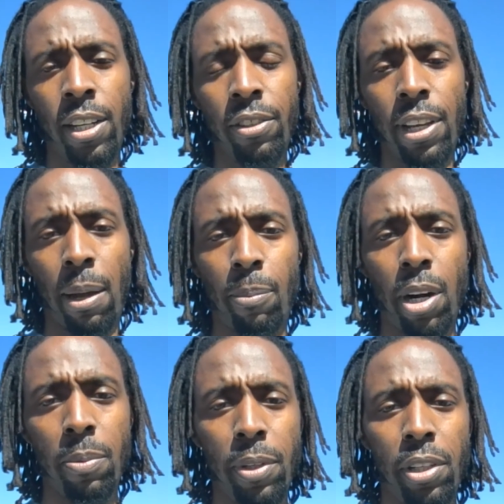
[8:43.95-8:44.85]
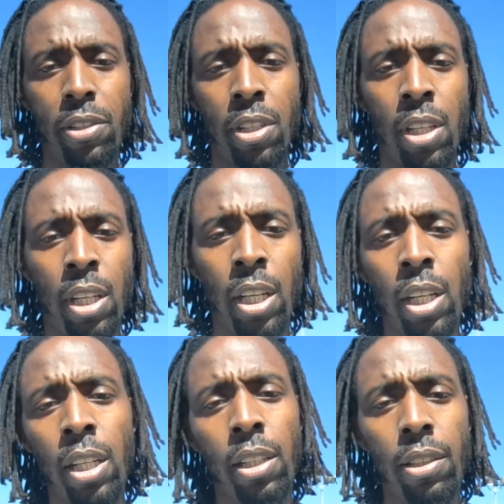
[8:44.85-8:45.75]
You got burpees,
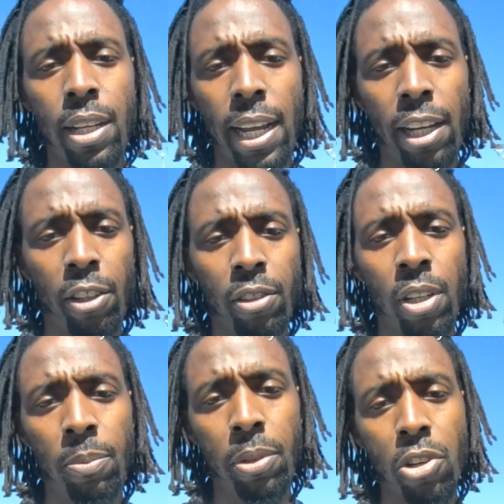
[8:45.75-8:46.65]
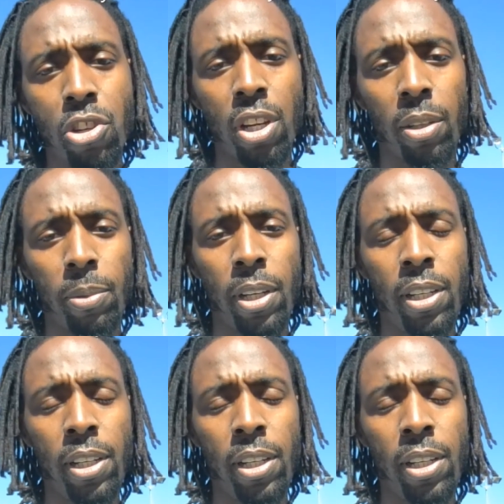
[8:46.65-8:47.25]
down, push up,